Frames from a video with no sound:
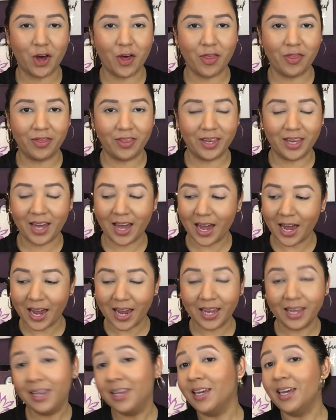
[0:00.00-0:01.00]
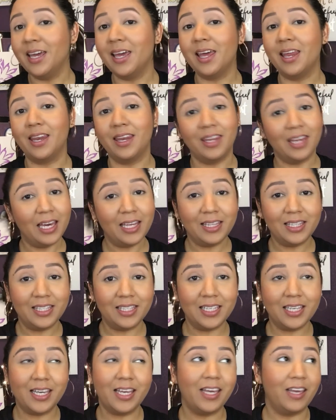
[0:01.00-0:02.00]
on the eye, and let's
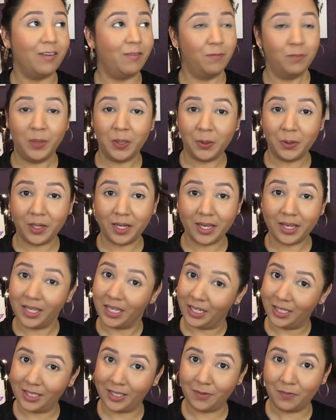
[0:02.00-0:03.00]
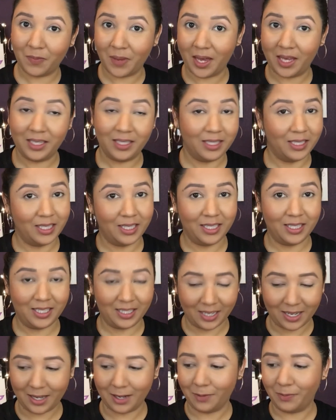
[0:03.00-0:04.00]
see if MONI doesn't mess this
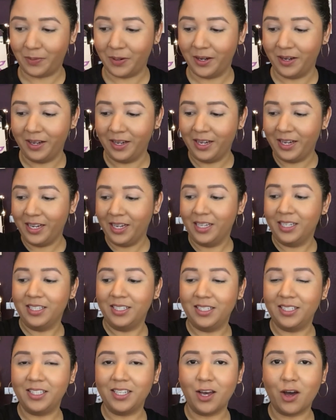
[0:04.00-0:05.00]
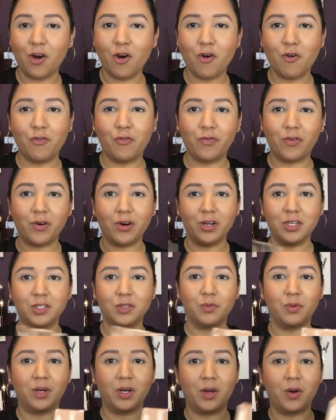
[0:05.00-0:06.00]
up. So
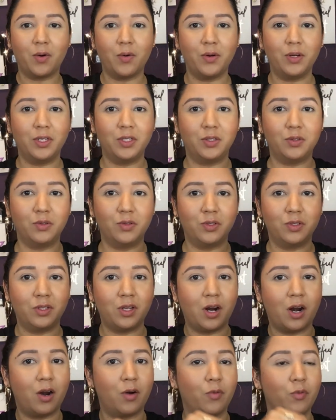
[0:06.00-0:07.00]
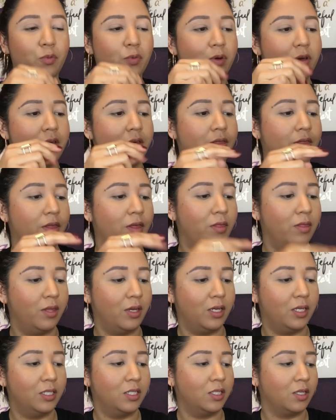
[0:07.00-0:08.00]
first we're going to start with
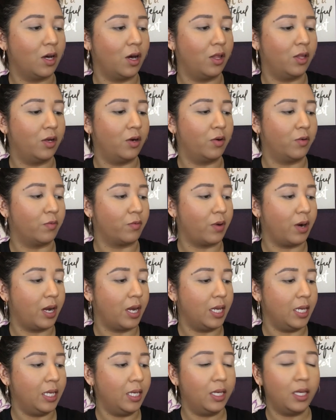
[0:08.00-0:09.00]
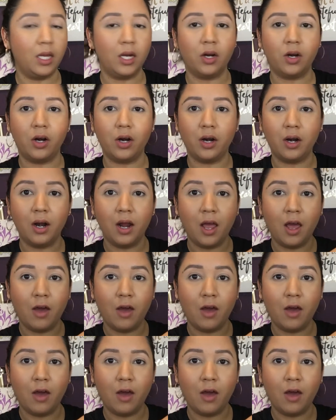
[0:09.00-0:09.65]
this color right here